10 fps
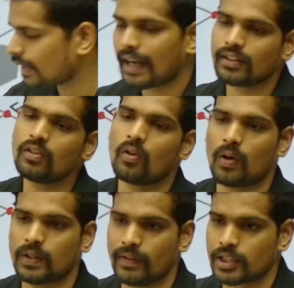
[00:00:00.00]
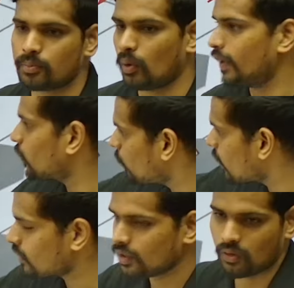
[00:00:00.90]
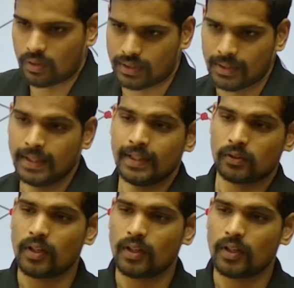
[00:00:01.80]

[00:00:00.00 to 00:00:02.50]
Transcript: at the northwest point, towards the north. So